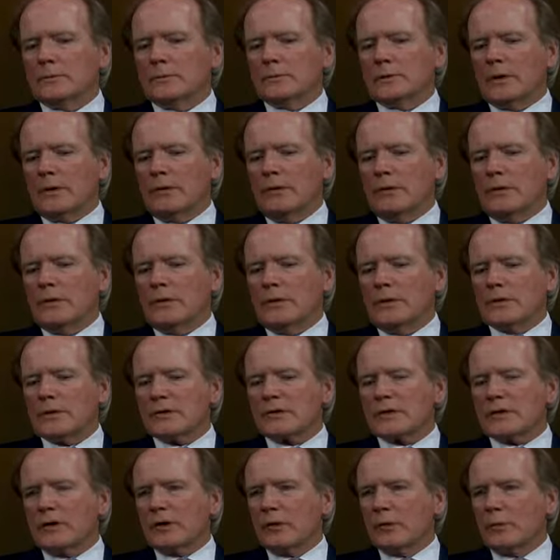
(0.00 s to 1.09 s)
a few years
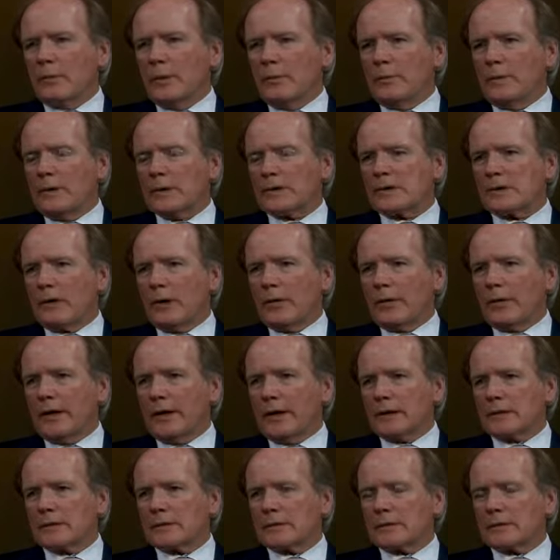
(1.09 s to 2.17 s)
ago, when we saw
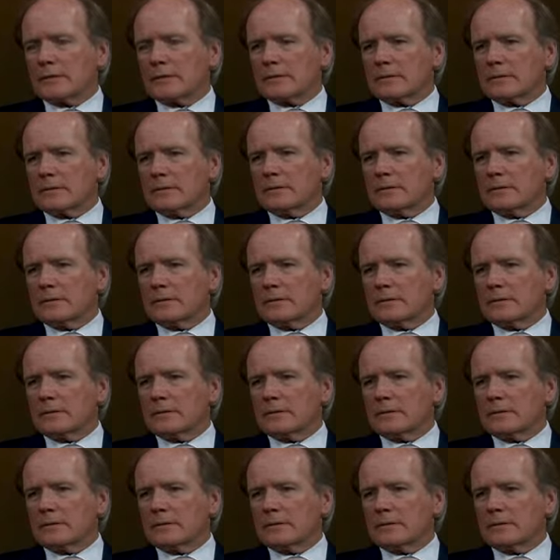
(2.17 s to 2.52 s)
things